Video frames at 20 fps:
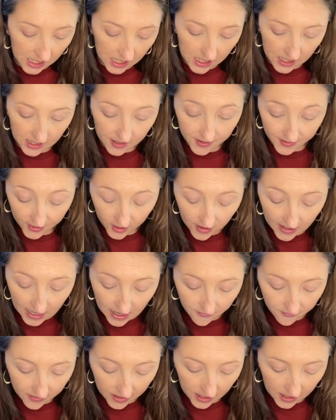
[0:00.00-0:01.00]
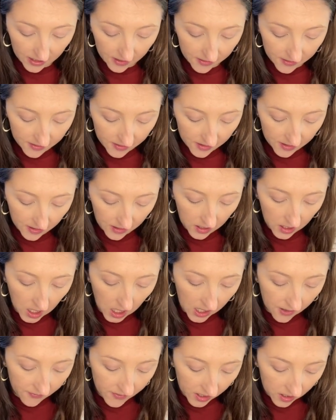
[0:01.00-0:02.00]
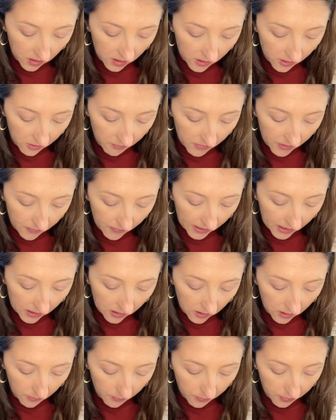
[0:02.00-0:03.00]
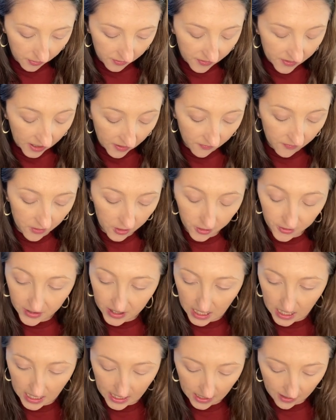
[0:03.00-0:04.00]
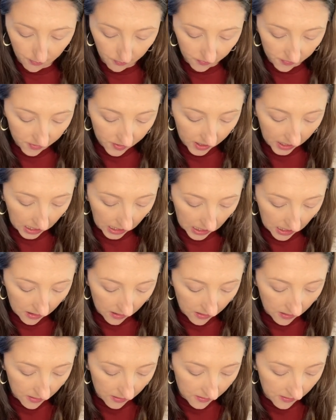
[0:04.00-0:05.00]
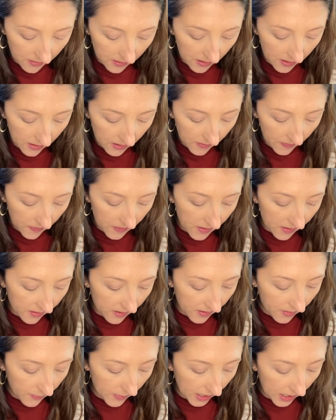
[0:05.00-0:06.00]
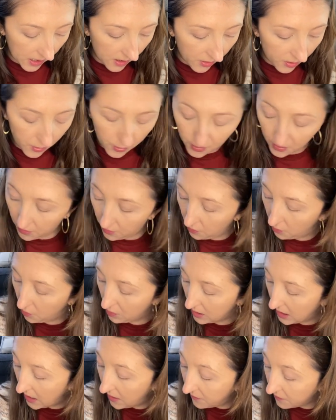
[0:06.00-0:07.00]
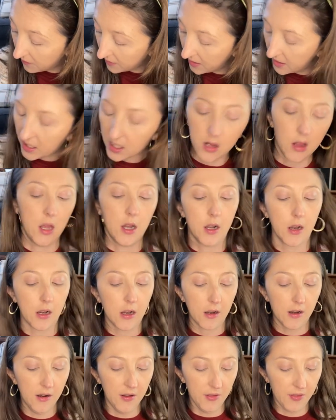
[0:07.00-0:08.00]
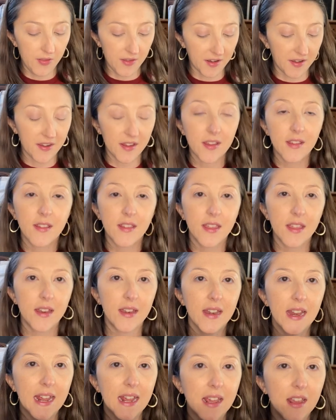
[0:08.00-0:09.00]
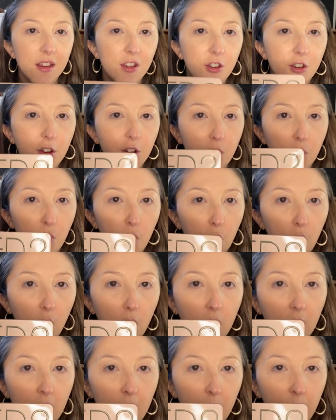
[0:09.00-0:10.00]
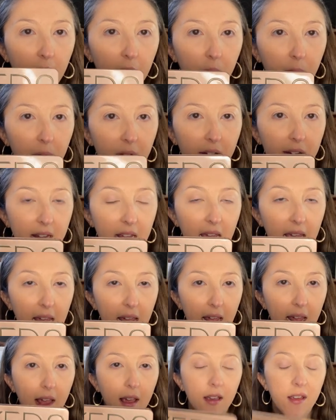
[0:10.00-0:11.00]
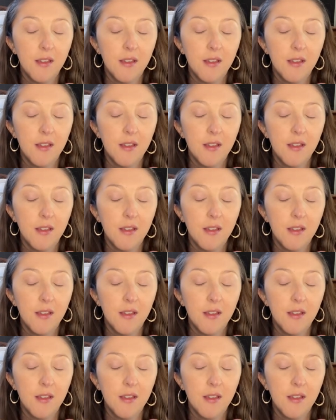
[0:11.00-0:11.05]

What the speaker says: I still have it. I've decluttered my makeup several times, and this has made it through every declutter. This is the Naked 2 by Urban Decay.